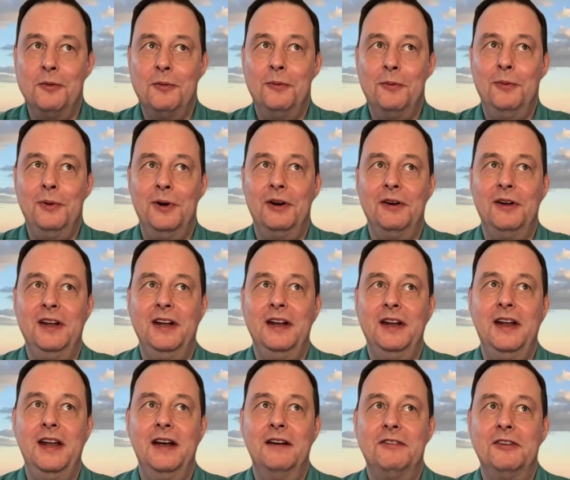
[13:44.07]
we're
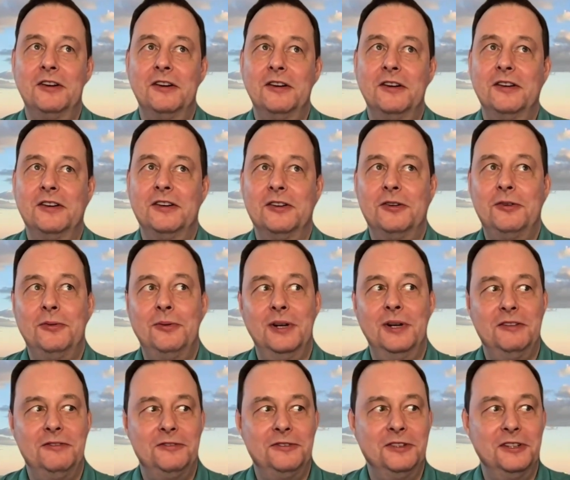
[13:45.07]
never going to
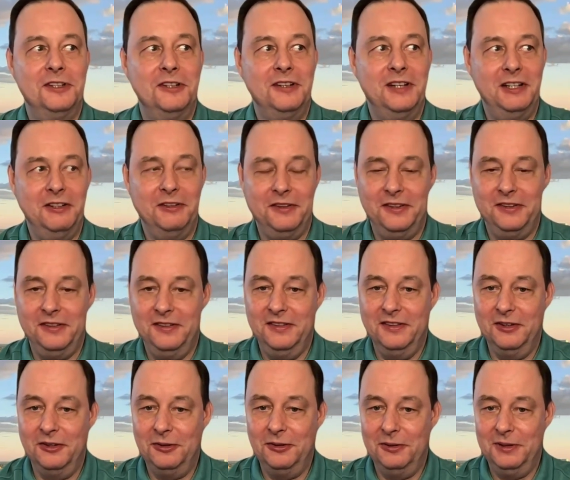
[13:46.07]
quite figure out
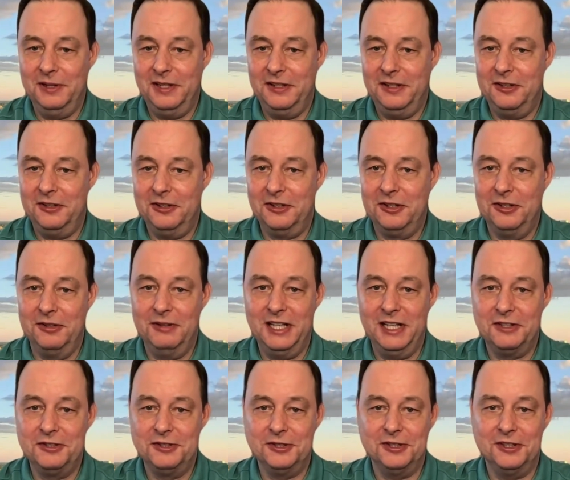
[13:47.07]
the whole error
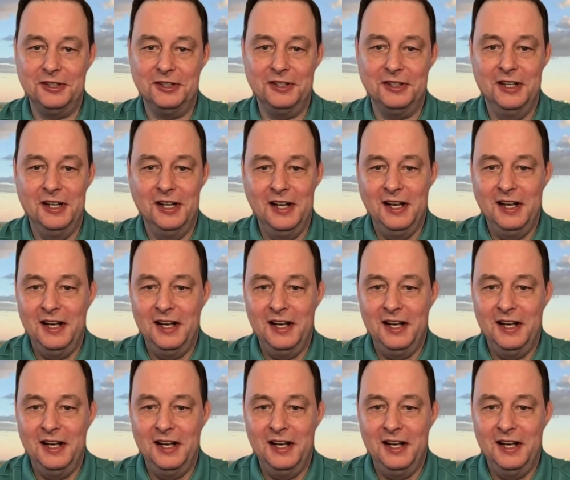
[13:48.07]
correction,